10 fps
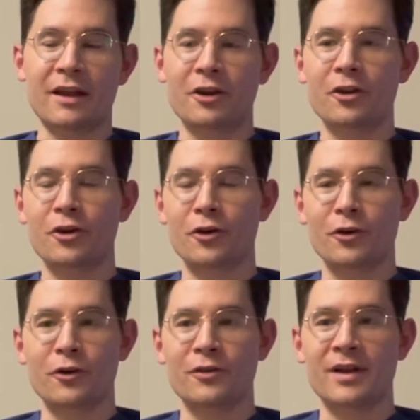
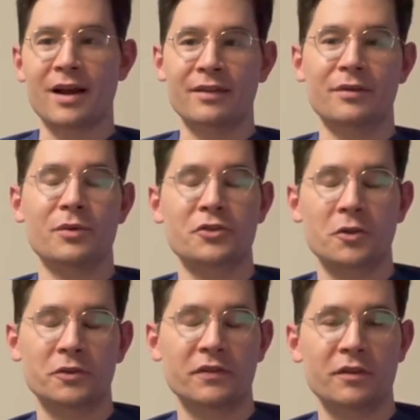occur are not the
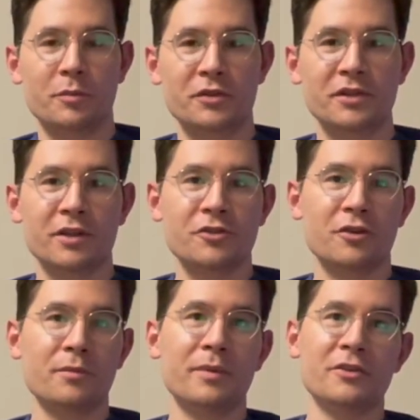result of the
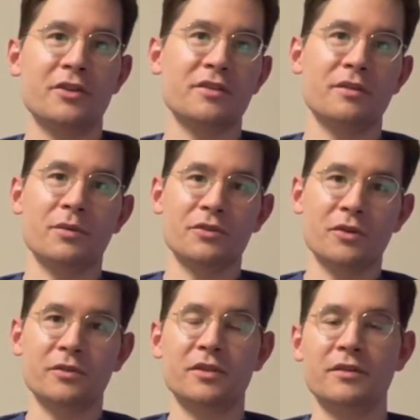procedure, but just the
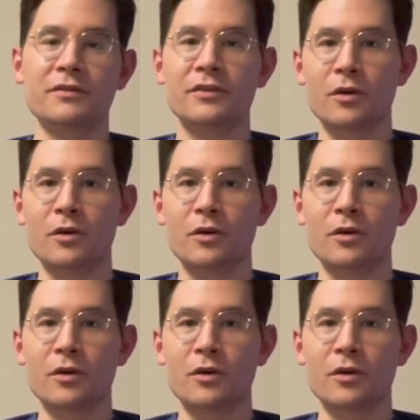result of the